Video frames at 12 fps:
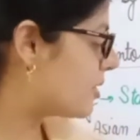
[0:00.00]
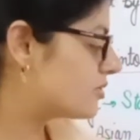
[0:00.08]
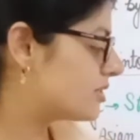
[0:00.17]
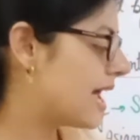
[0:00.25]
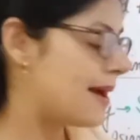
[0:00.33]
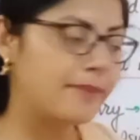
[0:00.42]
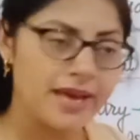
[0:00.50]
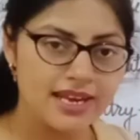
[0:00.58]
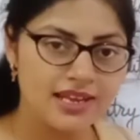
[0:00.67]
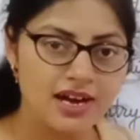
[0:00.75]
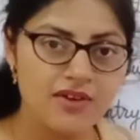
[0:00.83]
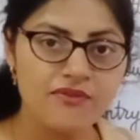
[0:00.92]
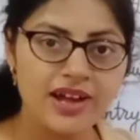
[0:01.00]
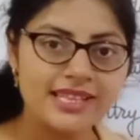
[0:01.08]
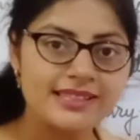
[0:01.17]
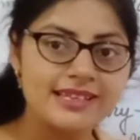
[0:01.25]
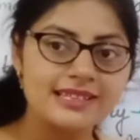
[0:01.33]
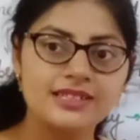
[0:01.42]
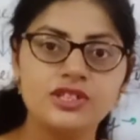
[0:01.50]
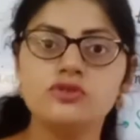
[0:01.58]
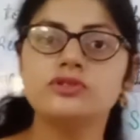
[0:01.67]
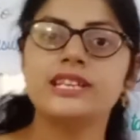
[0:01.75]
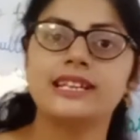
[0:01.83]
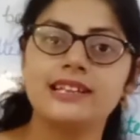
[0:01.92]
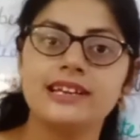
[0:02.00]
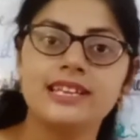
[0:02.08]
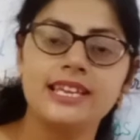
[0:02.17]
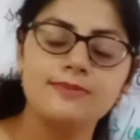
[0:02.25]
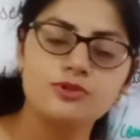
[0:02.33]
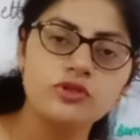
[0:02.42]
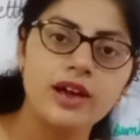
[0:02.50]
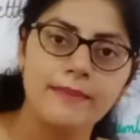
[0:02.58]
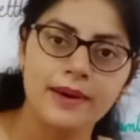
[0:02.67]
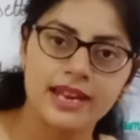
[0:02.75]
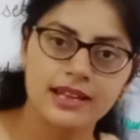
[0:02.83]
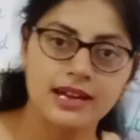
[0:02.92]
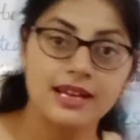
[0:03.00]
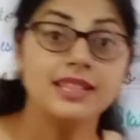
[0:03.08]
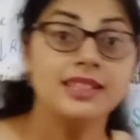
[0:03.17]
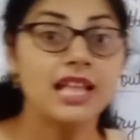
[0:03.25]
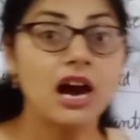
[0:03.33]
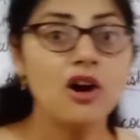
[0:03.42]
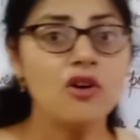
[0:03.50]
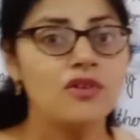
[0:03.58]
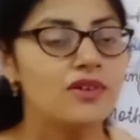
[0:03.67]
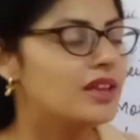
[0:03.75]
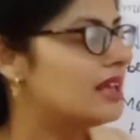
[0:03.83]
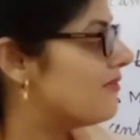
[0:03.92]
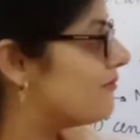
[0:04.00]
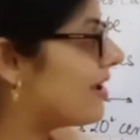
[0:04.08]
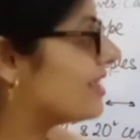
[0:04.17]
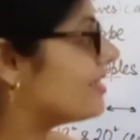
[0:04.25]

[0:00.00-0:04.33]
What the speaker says: the America, why the new settler came to America. Now when